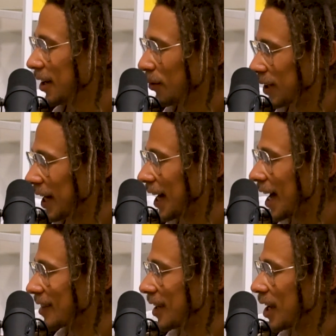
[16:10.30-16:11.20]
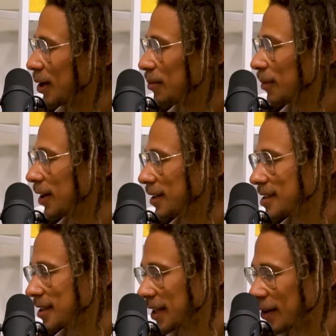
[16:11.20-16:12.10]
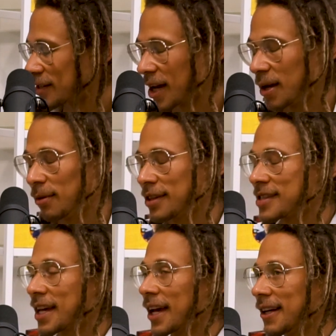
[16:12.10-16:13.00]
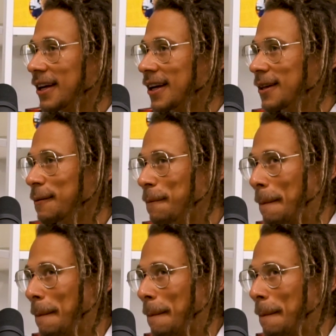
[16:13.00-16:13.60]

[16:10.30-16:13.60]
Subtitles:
When I got to 8 months and I was able to skate again,